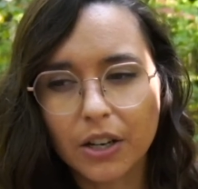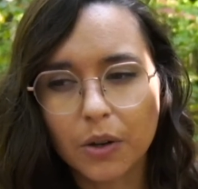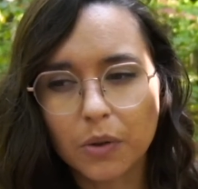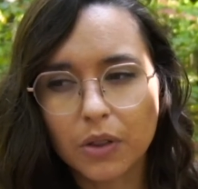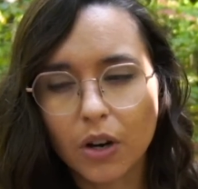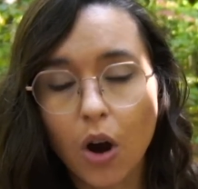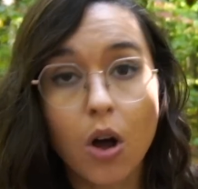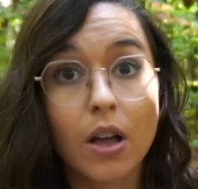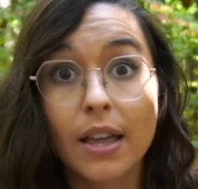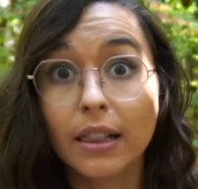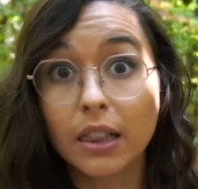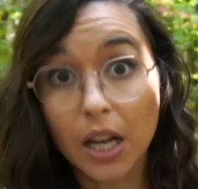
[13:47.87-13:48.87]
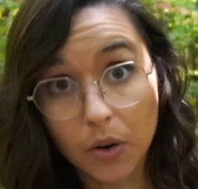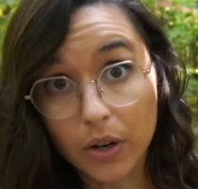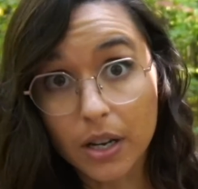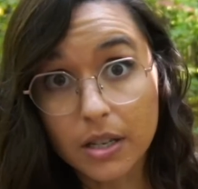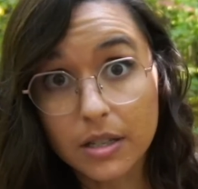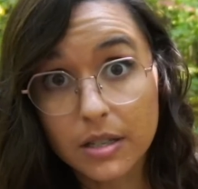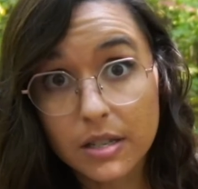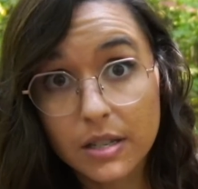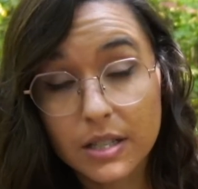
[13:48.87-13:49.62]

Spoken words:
know, they're hilarious.